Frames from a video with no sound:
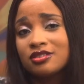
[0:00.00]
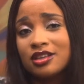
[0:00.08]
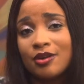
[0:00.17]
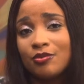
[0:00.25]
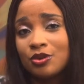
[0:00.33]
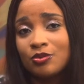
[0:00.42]

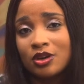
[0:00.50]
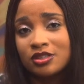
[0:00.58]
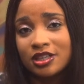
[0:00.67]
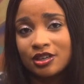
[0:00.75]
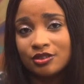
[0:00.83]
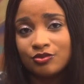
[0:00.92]
I wouldn't want to
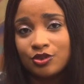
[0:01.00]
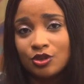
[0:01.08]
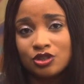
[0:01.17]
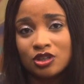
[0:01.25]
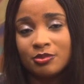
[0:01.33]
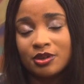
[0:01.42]
say
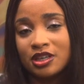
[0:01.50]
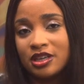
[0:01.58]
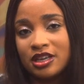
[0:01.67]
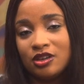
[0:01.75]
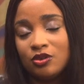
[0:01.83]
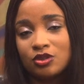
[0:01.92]
confusion, but
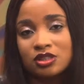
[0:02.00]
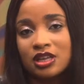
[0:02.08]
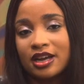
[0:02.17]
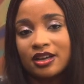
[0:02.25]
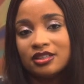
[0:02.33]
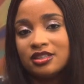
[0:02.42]
it looks
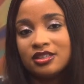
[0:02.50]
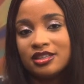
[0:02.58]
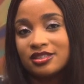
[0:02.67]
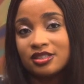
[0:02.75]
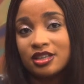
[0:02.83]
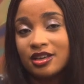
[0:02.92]
like,
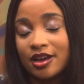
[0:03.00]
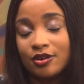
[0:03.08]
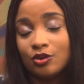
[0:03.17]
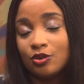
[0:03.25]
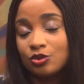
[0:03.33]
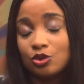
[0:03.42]
I
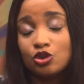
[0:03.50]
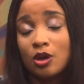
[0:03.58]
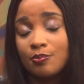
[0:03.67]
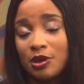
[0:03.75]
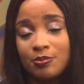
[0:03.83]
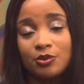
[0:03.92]
don't know. To
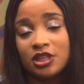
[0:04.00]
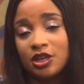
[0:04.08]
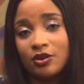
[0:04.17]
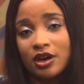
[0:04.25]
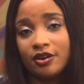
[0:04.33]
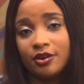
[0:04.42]
some people, they
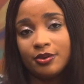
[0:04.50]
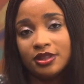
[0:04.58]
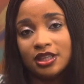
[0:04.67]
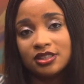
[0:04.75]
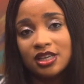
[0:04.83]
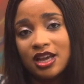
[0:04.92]
don't agree
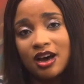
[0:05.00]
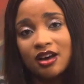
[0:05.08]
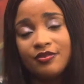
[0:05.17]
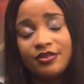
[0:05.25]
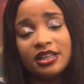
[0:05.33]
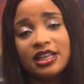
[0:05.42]
with it. I'll
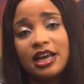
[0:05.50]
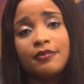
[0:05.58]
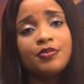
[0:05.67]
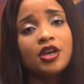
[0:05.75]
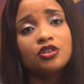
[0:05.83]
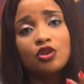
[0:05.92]
leave it at
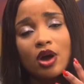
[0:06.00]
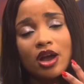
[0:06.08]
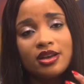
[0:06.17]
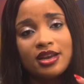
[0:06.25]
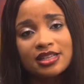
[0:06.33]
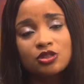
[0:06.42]
that. So
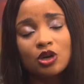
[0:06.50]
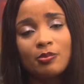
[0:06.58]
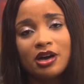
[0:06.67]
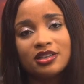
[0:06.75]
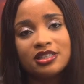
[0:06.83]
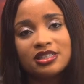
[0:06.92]
yes, to some
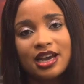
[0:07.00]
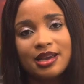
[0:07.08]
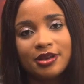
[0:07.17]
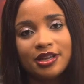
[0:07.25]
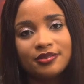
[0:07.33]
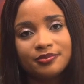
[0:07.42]
people, they will
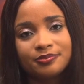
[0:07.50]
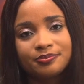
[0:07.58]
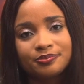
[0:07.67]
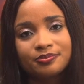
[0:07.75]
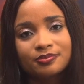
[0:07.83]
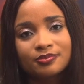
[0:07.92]
never
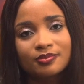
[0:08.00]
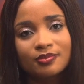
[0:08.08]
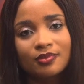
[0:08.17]
agree.